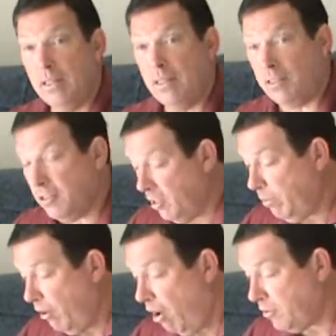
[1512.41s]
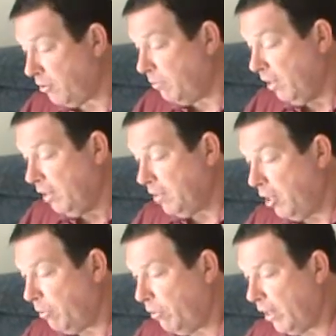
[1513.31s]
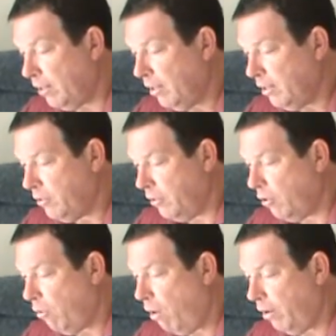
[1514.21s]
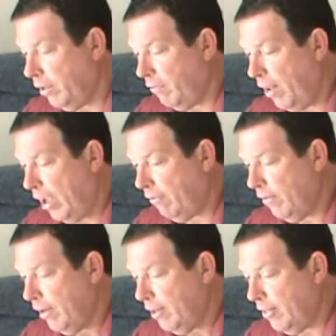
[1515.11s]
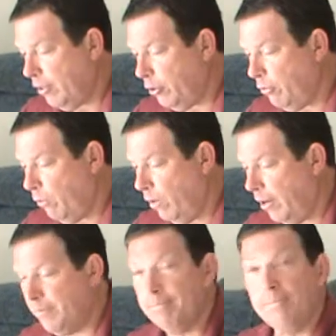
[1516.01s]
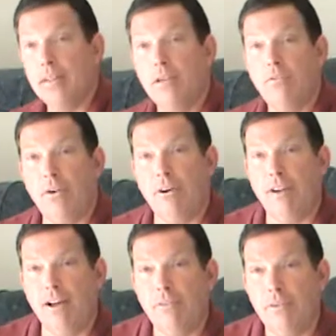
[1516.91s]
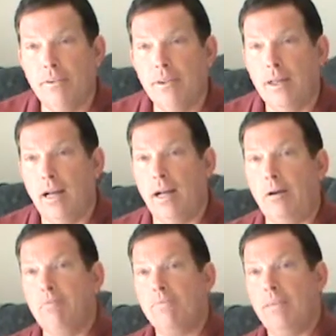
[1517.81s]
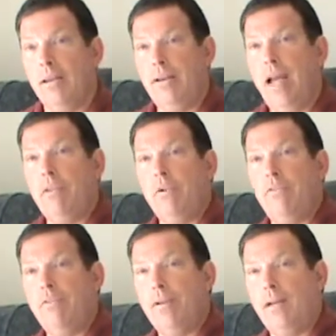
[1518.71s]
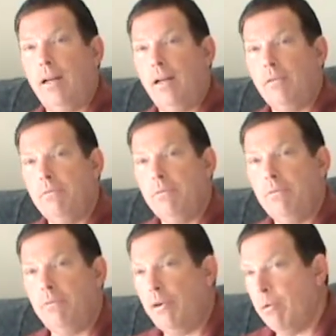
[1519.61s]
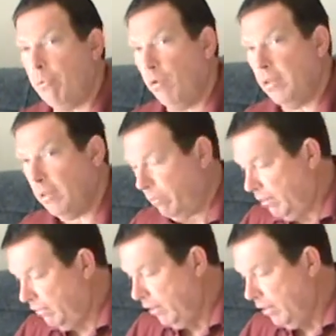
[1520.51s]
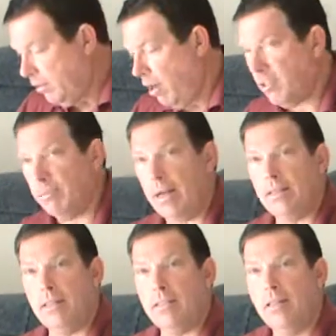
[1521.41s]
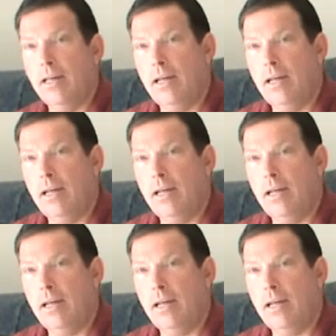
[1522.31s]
This is going to be awesome to help you get to the quality of life that you want. Fair enough? Now that we've, very important that we've talked about this,